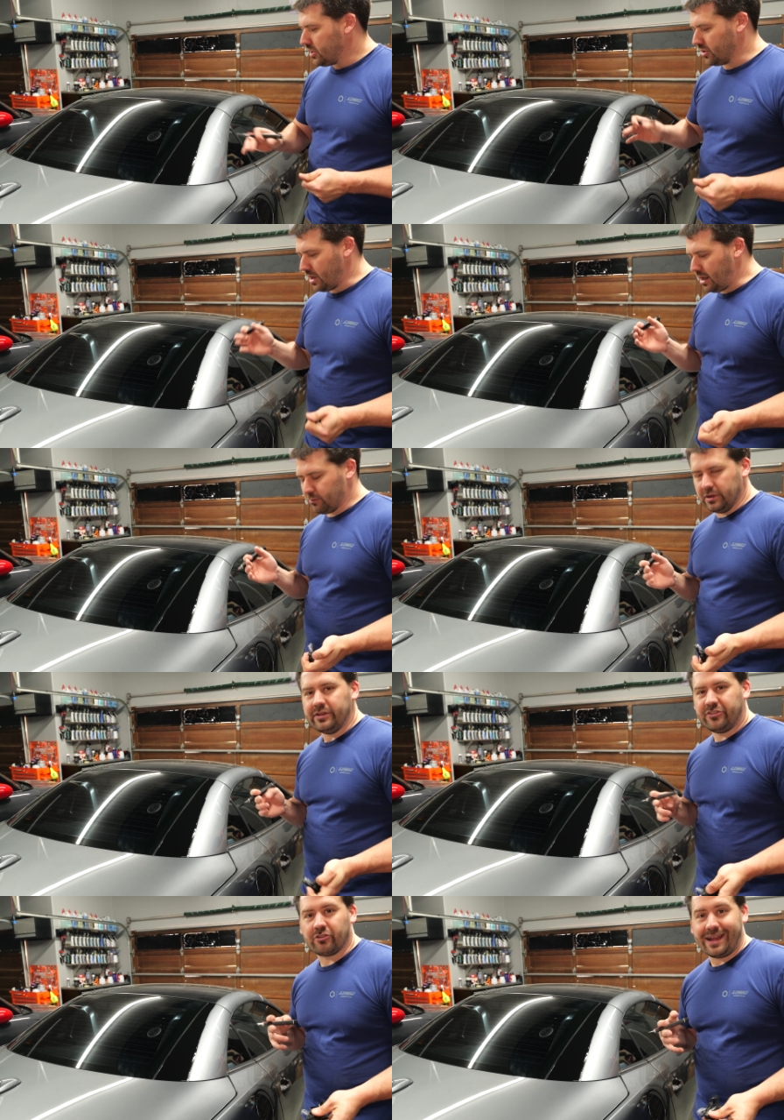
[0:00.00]
you're not
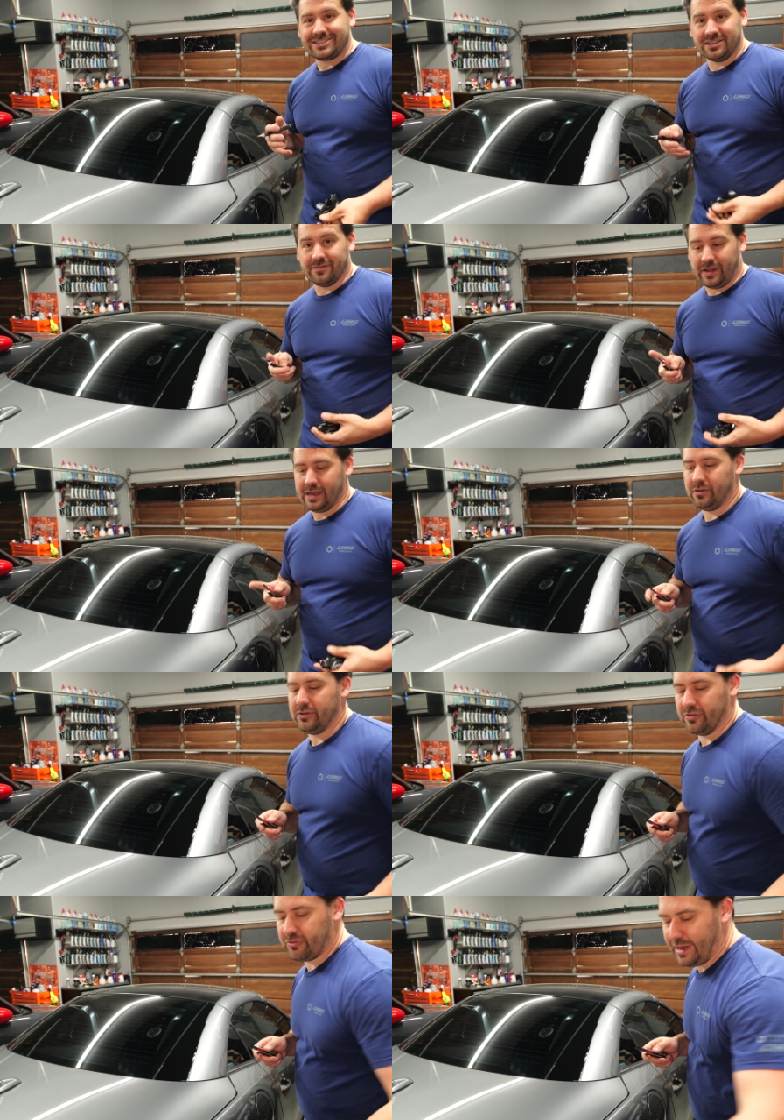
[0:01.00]
really scratching the vinyl,
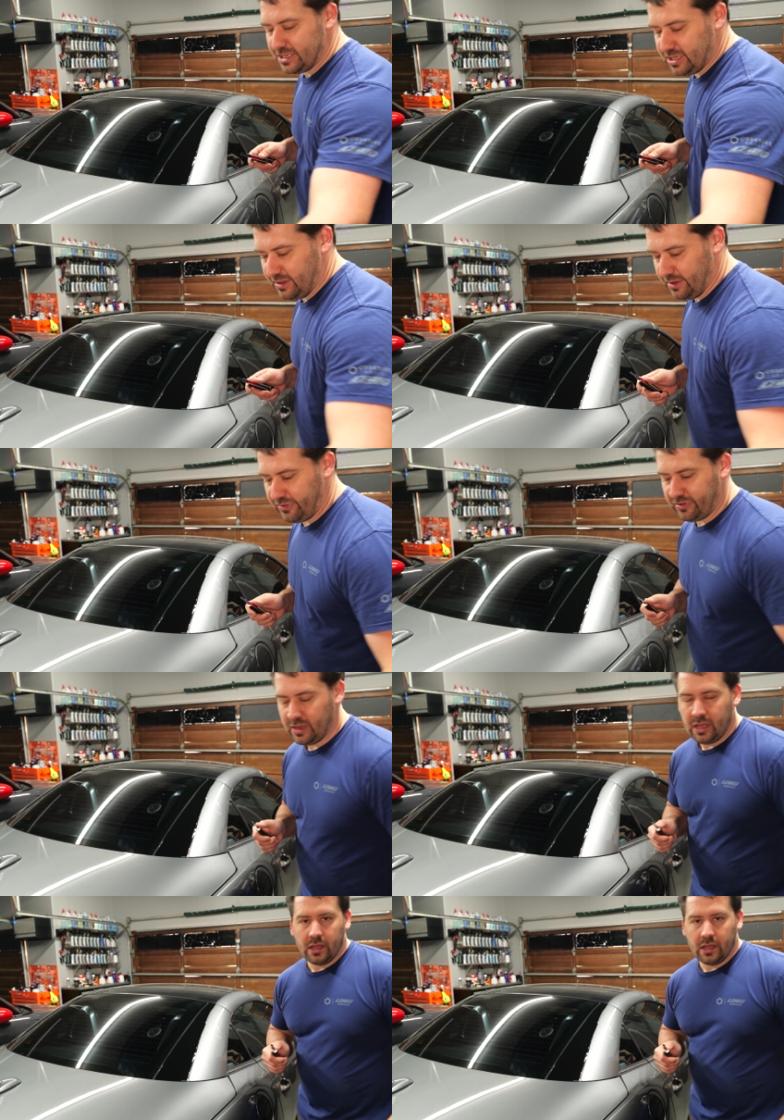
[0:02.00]
you're scratching this